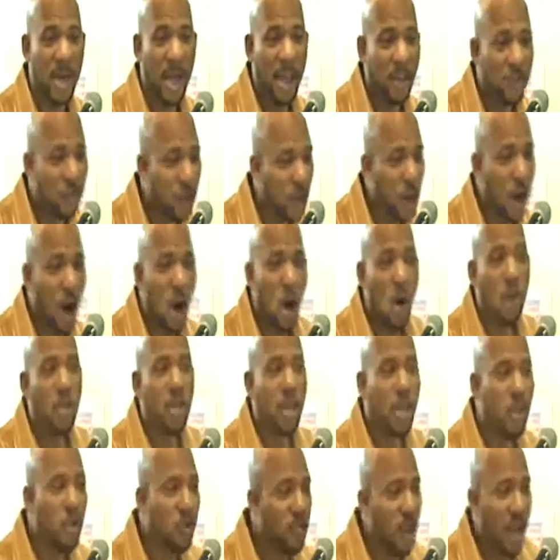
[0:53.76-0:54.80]
As you get
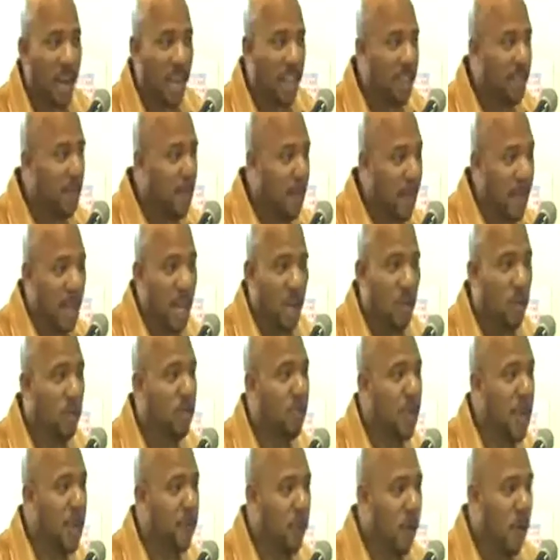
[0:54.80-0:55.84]
older and you start intermingling
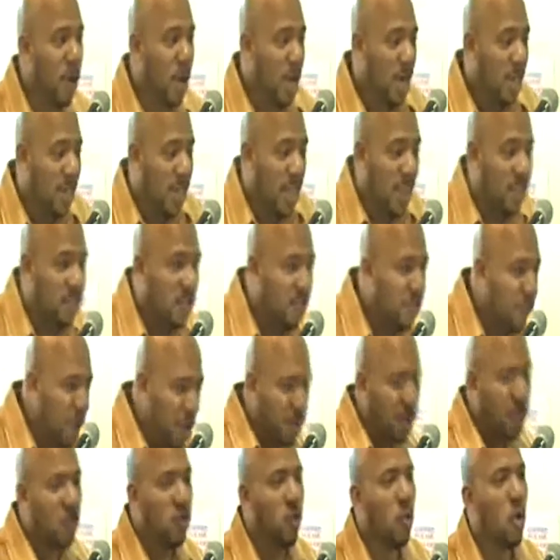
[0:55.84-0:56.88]
with people, there's
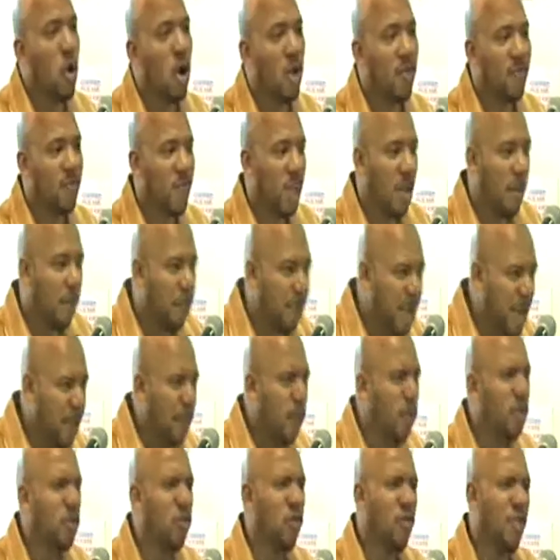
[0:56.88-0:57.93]
spiritual warfare.
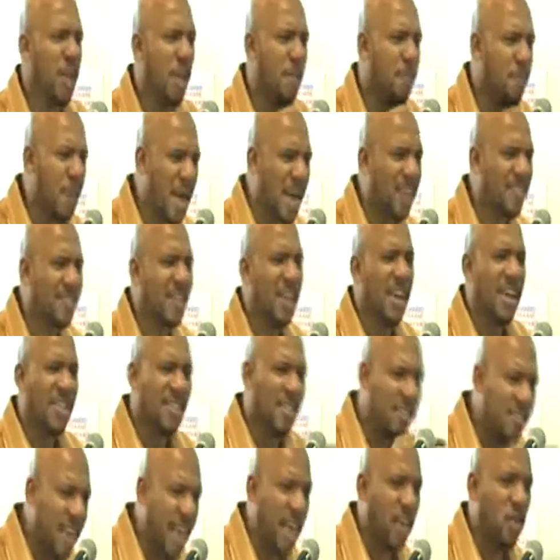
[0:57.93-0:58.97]
People will do their best
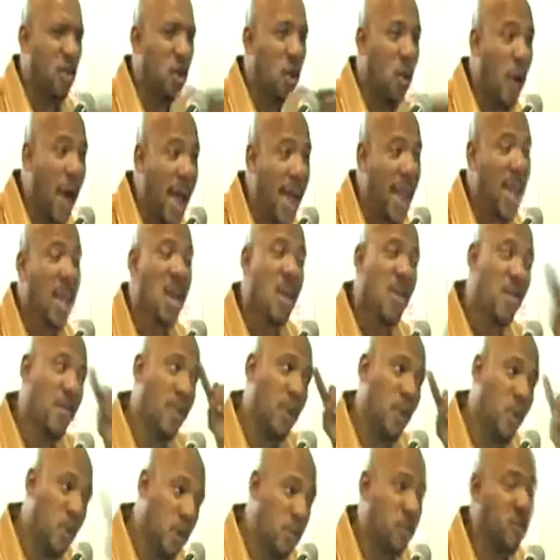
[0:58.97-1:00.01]
to take you away
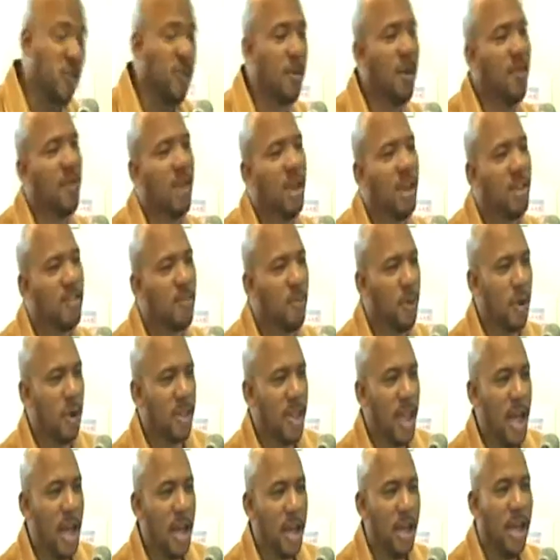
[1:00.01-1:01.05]
from the worship of Allah
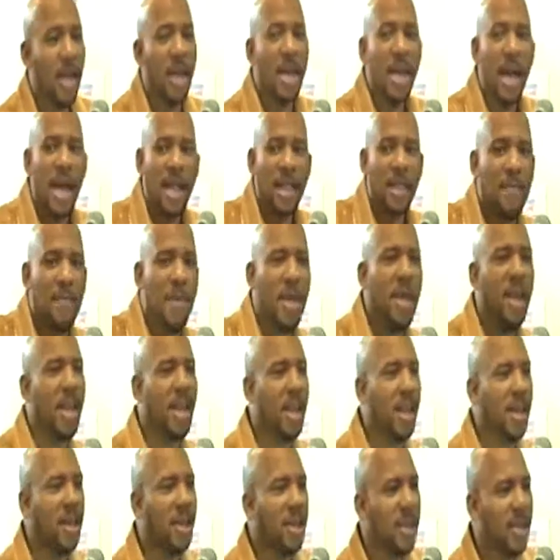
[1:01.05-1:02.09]
subhanahu wa ta'ala. the
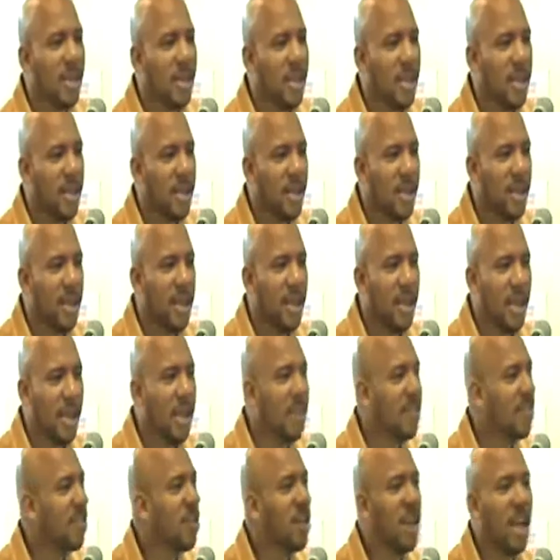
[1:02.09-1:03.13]
media
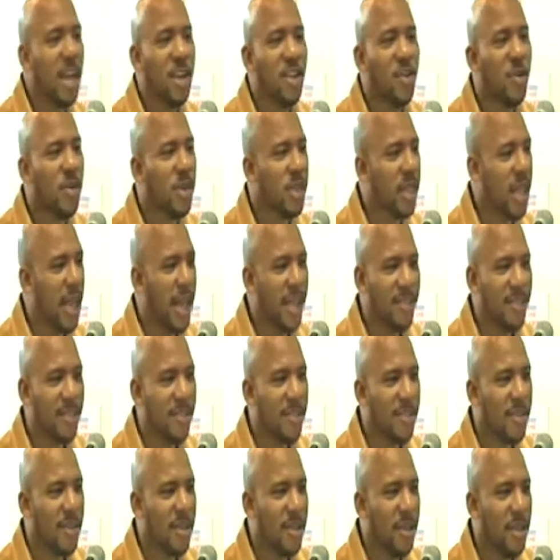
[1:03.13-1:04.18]
is good at doing that.
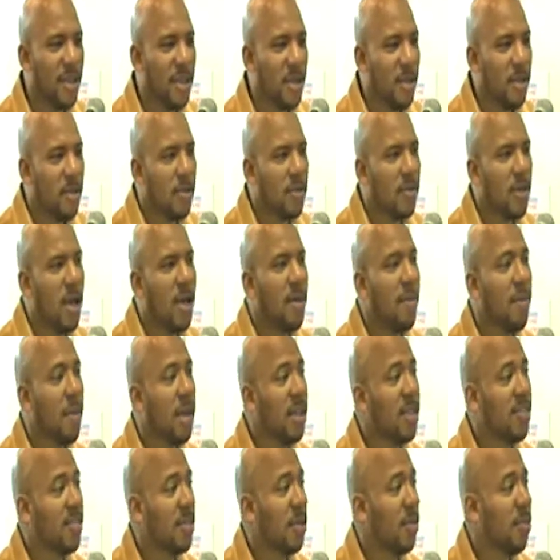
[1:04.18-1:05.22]
So I
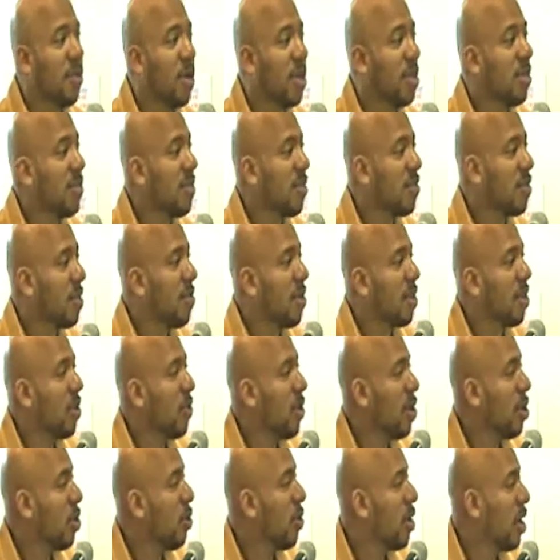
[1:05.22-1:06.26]
met some brothers. They said,
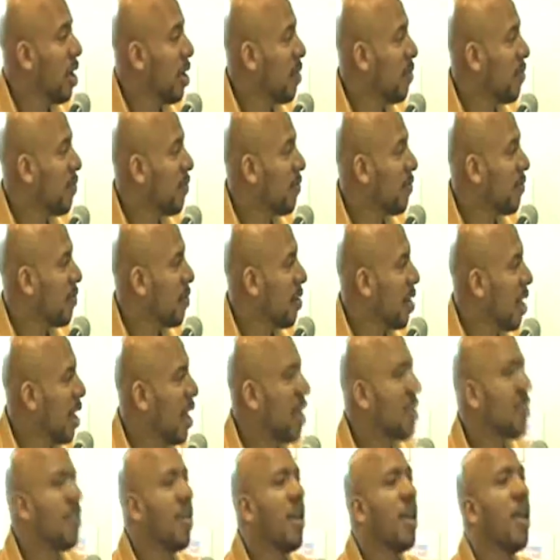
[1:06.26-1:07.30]
brother, where do you live?
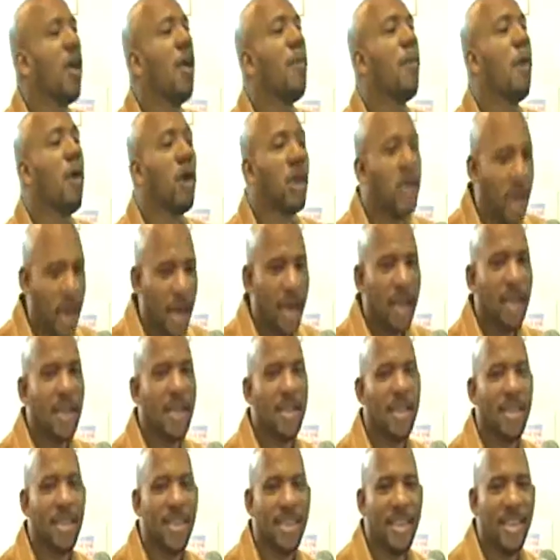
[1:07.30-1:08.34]
I said, I'm okay.
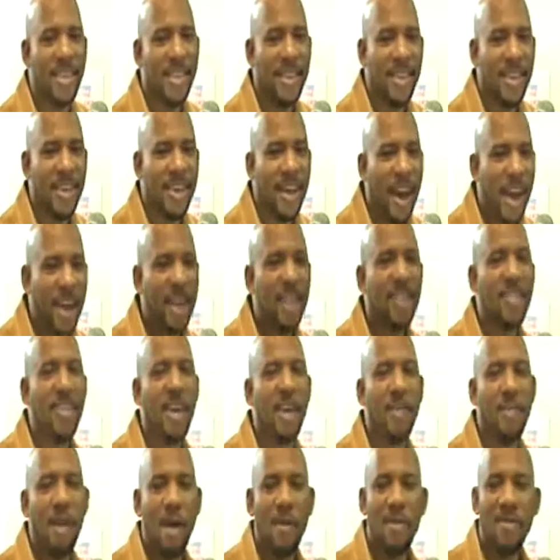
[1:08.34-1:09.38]
I didn't
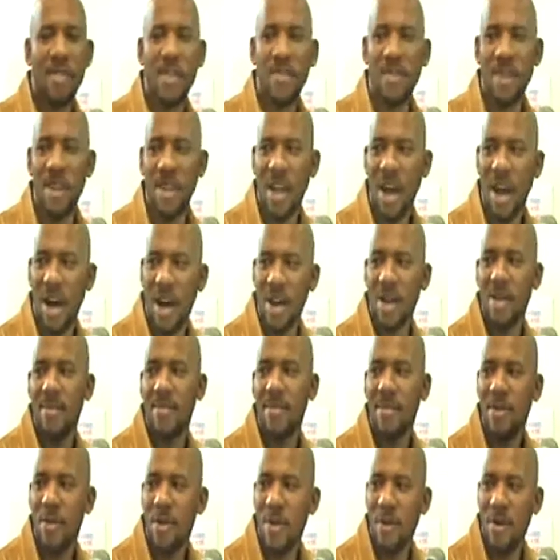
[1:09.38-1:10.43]
tell them I was living in the
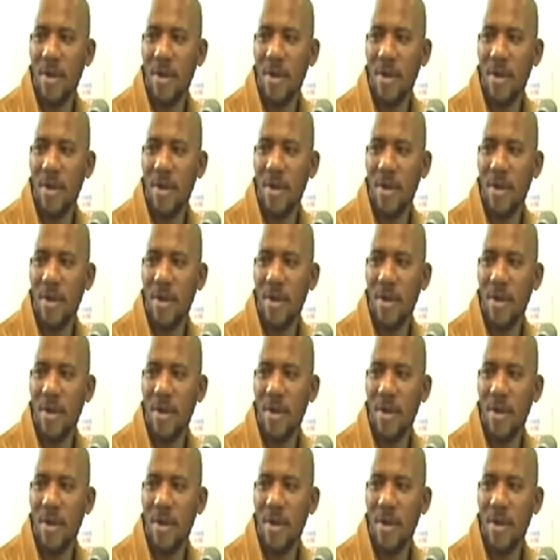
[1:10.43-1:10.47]
haram.